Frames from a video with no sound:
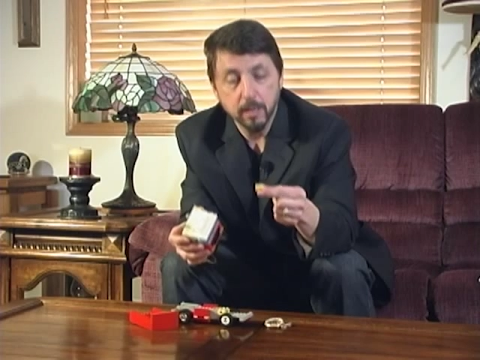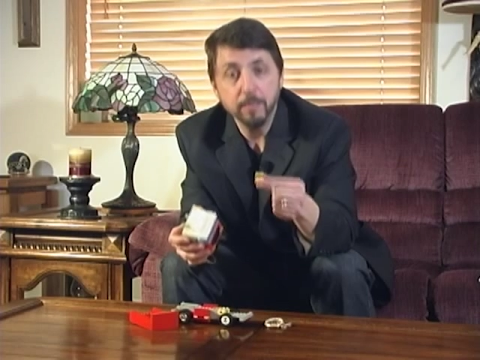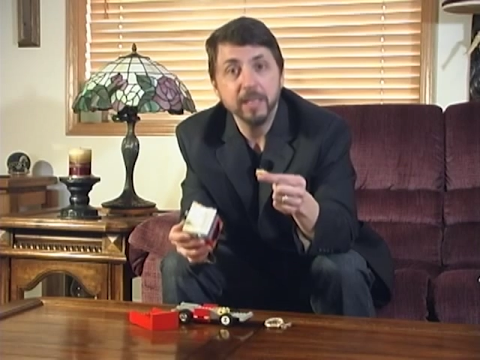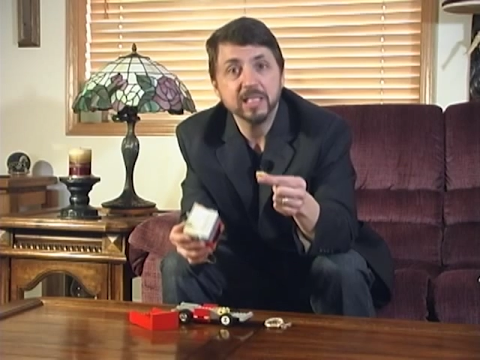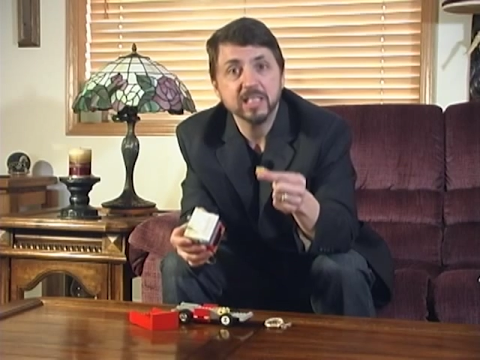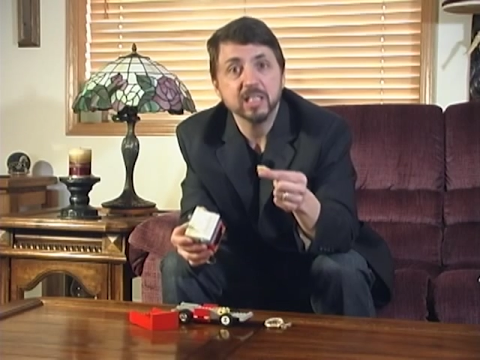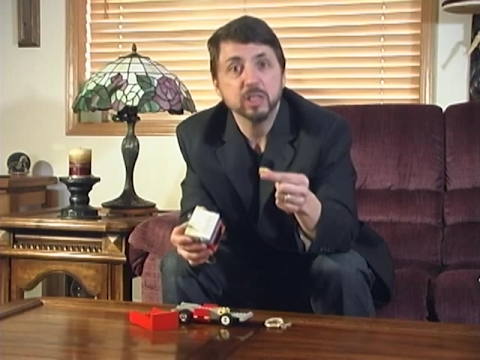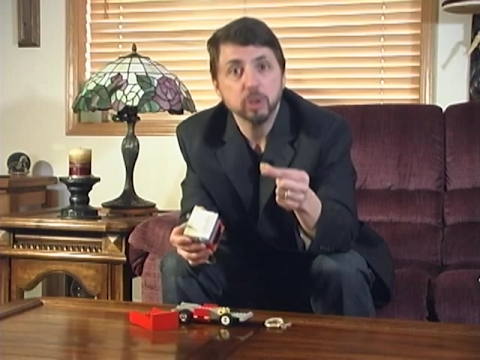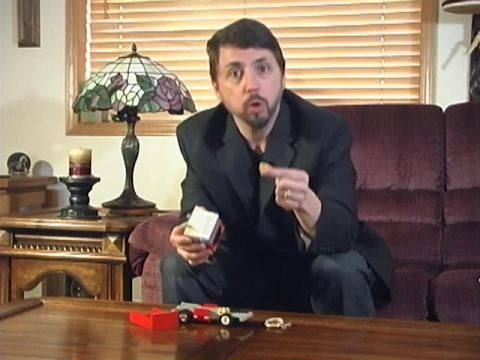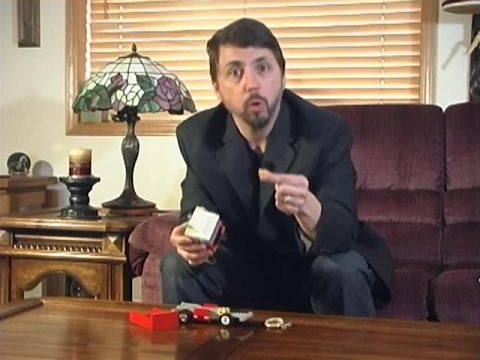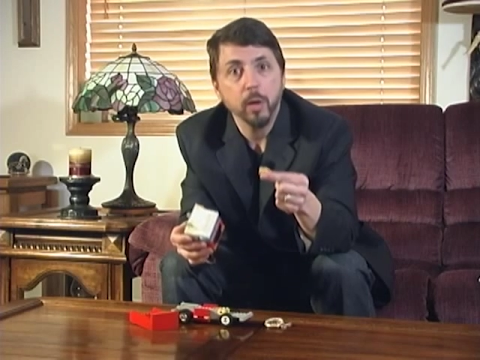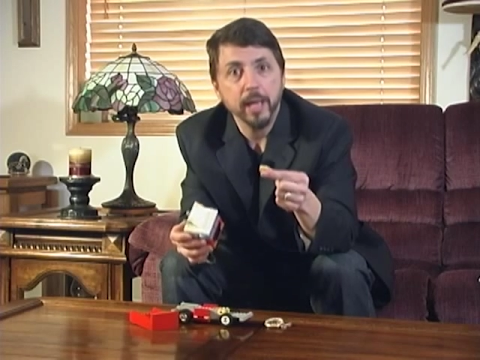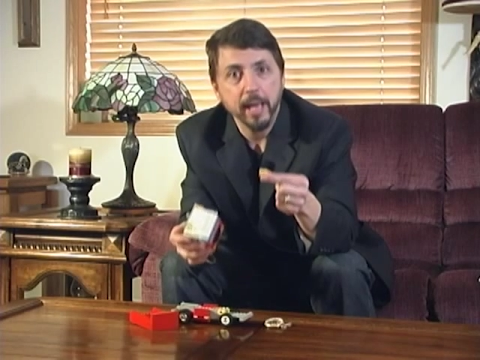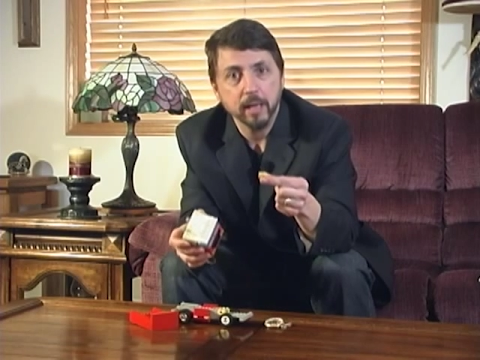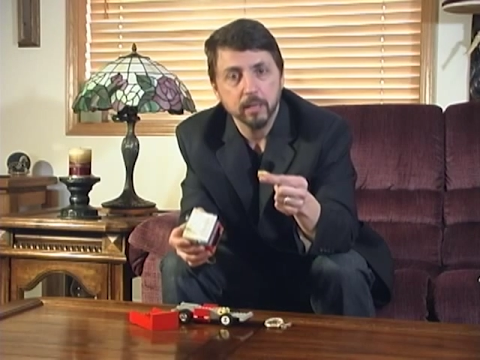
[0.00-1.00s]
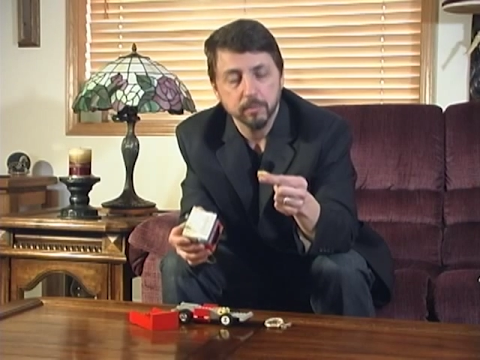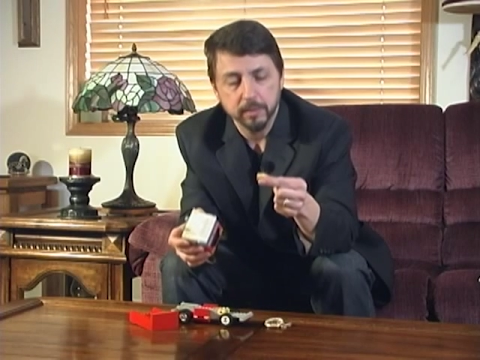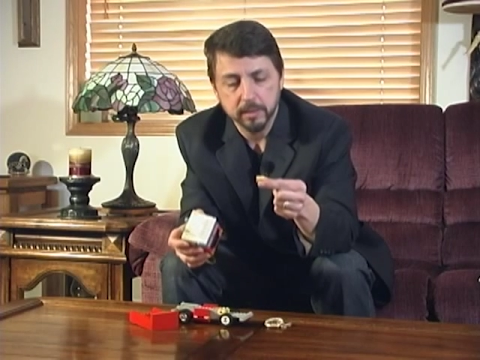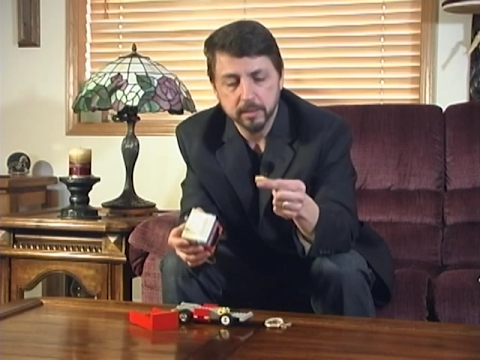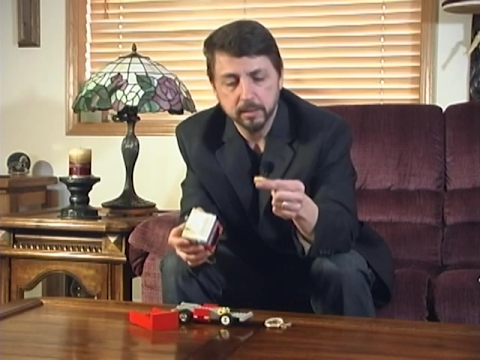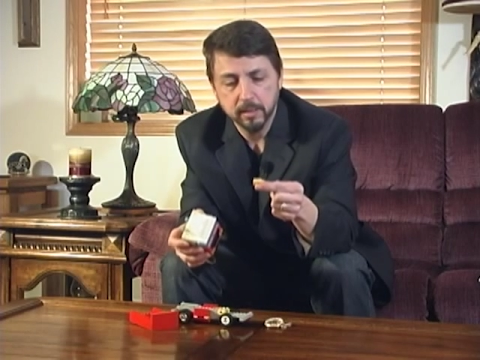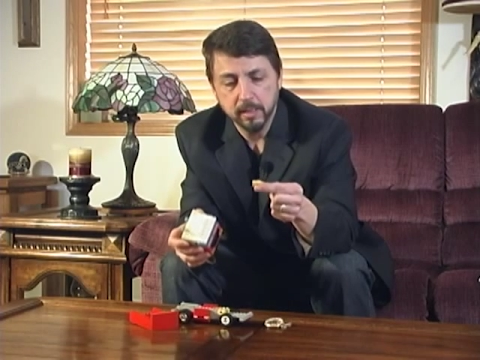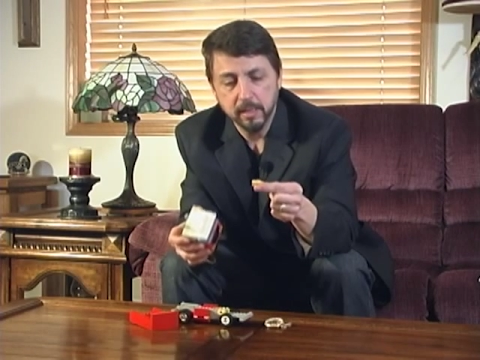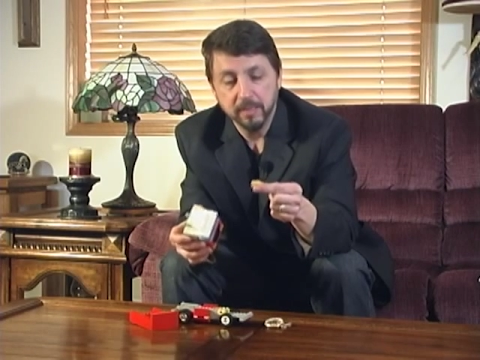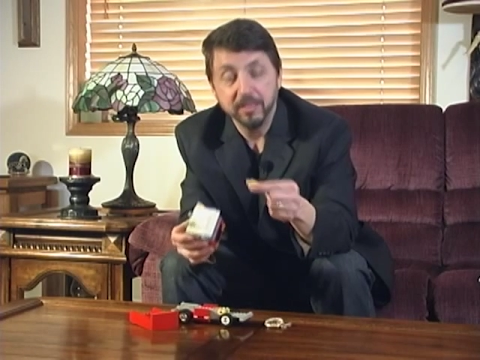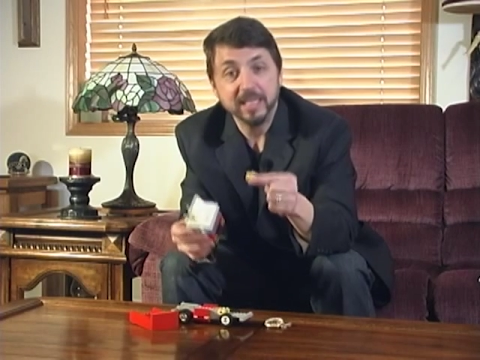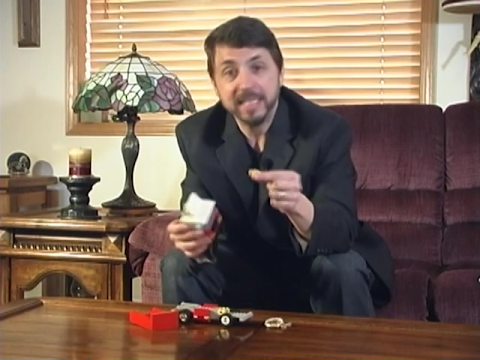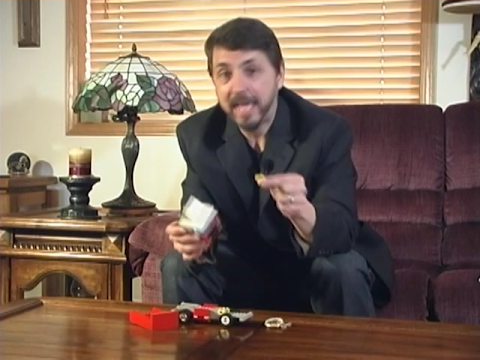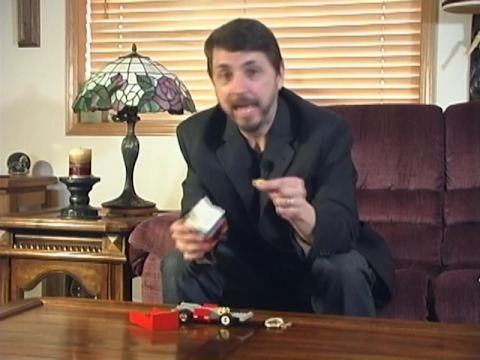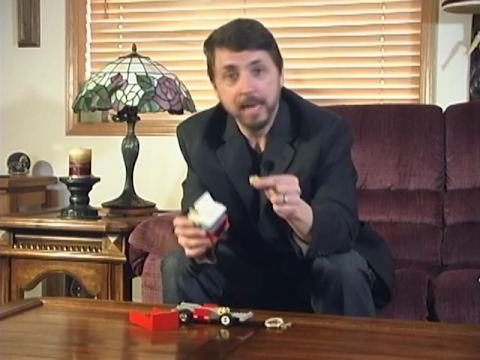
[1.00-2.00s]
a basic toy element
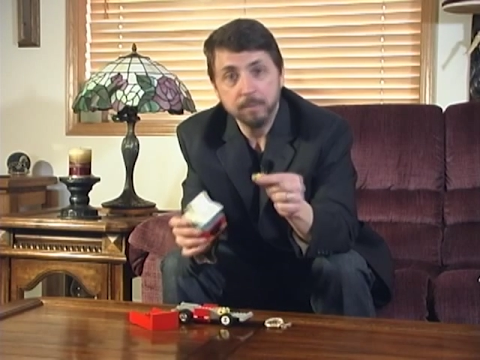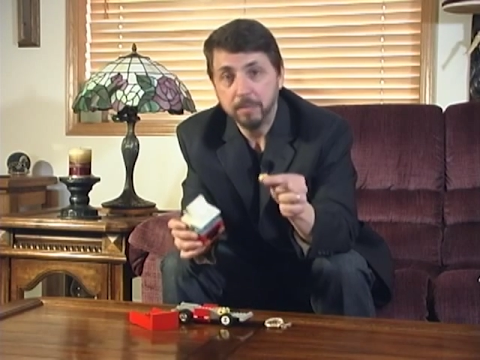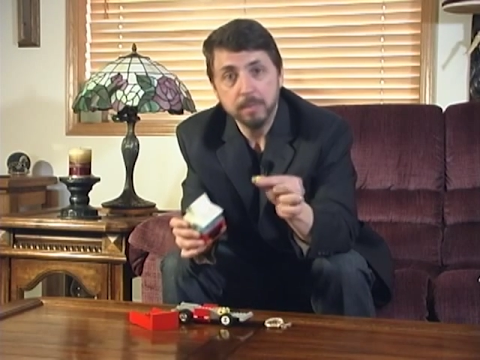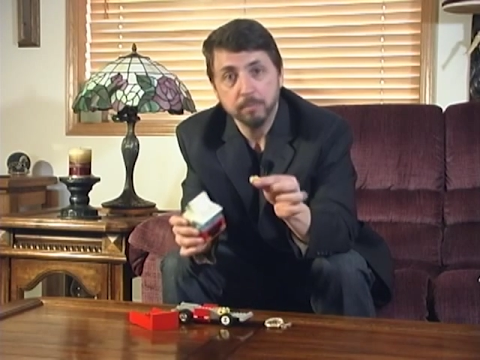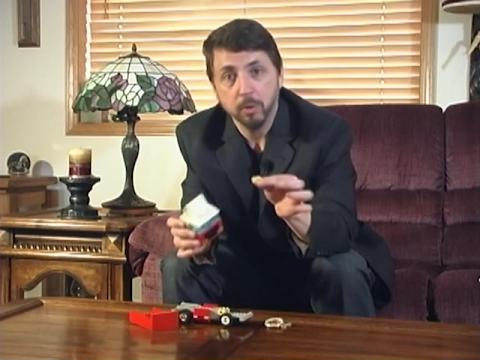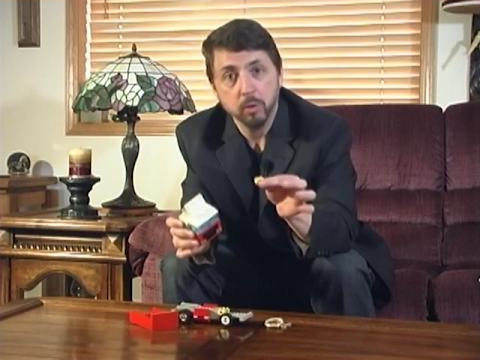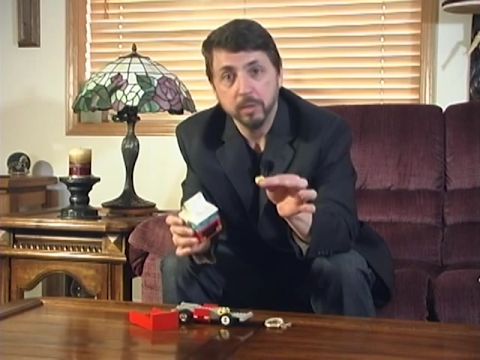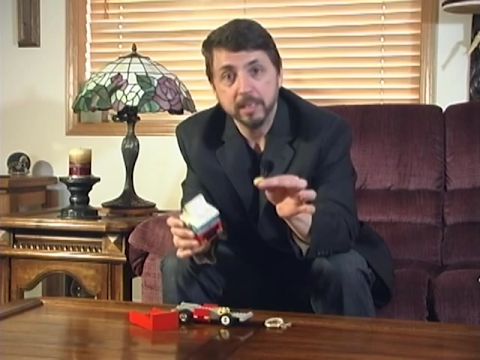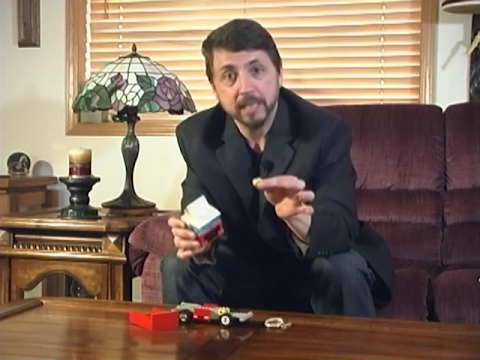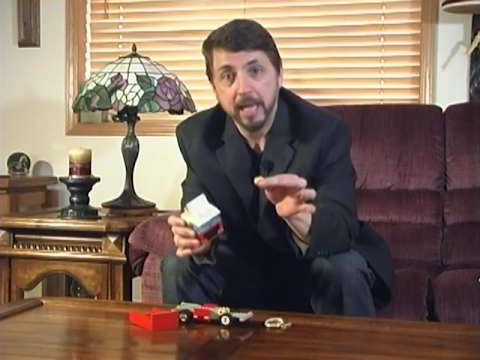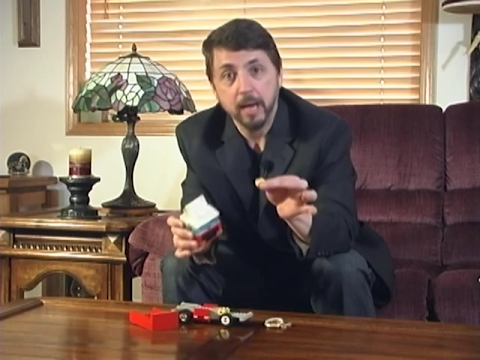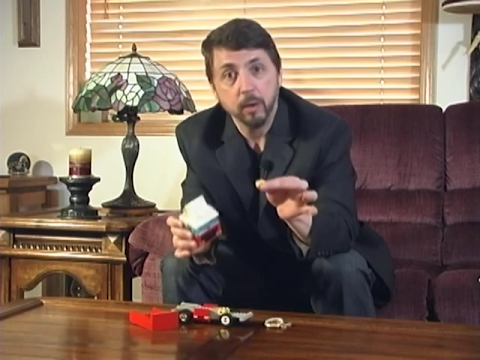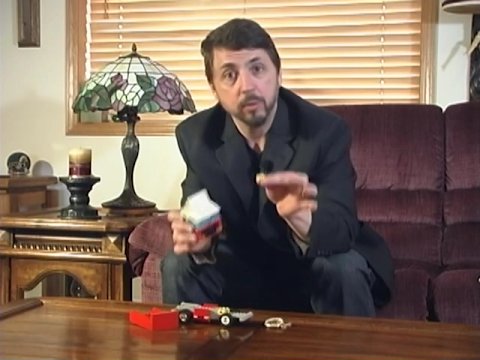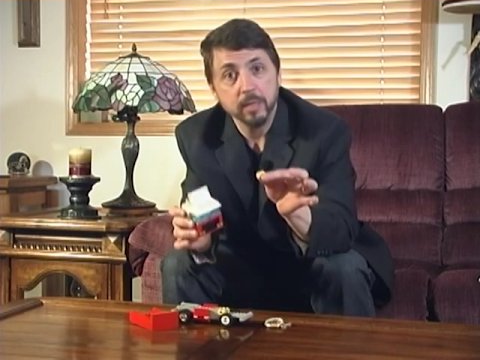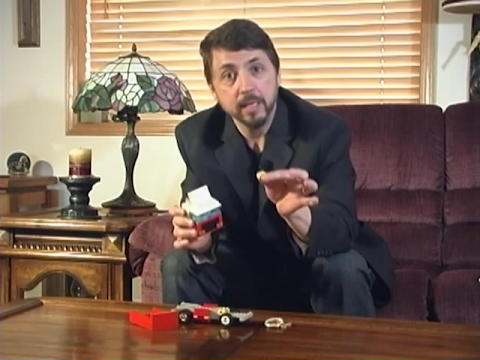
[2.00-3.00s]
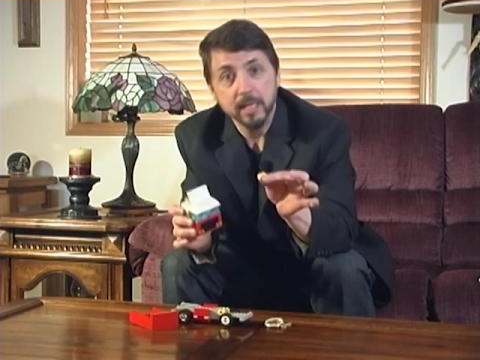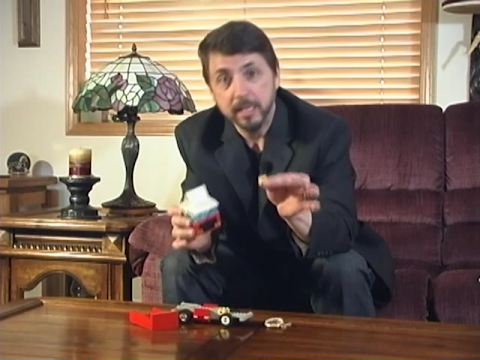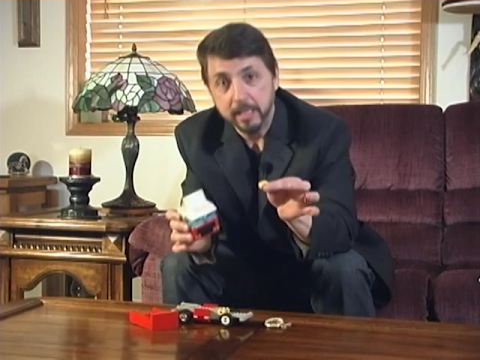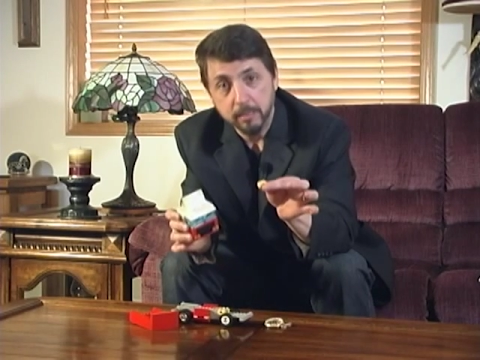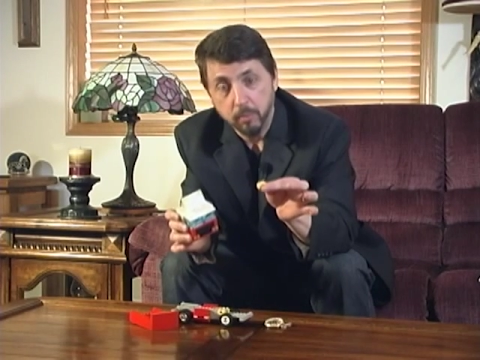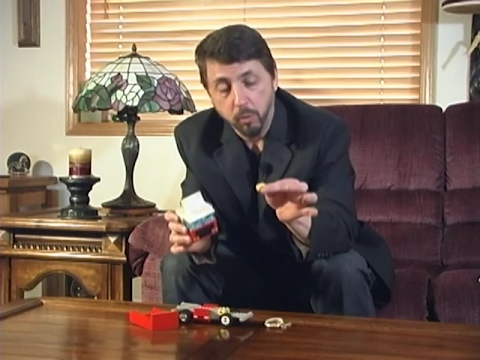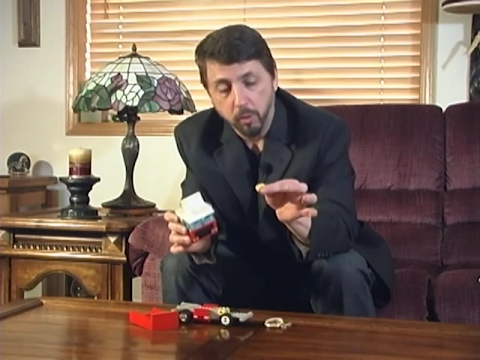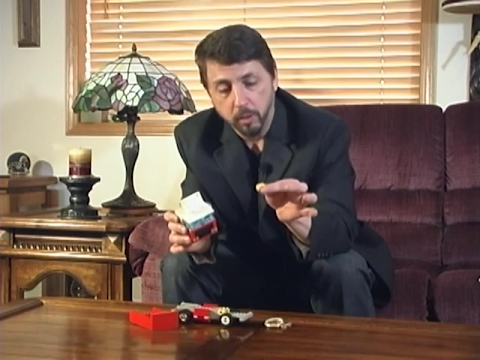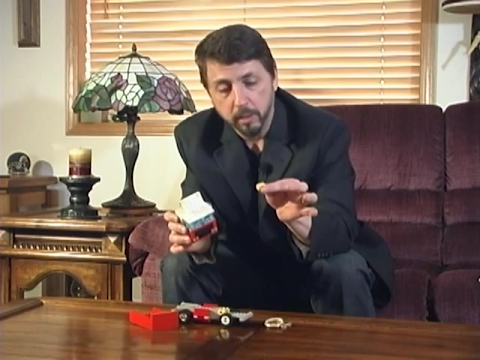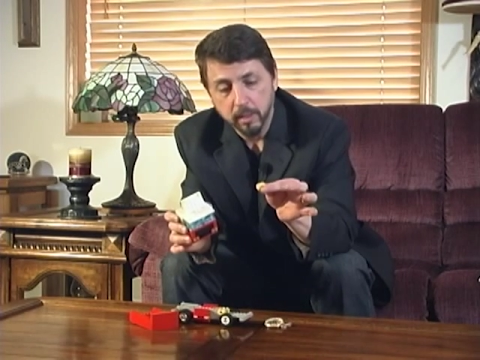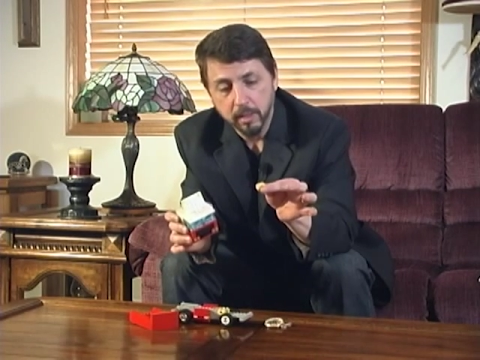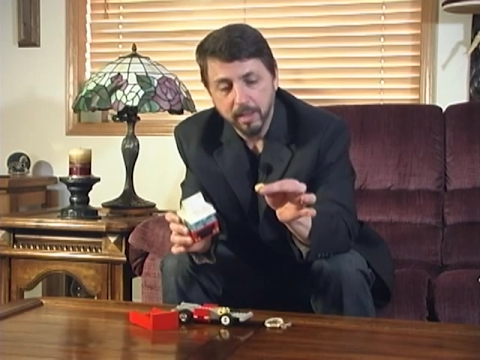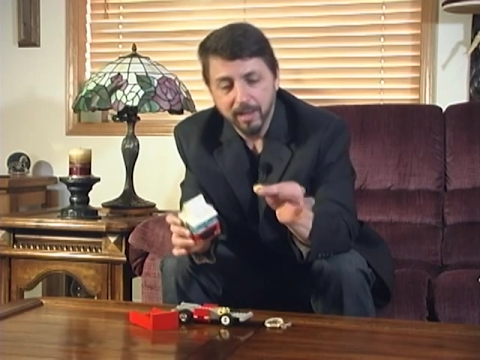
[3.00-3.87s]
that can't be broken down anymore,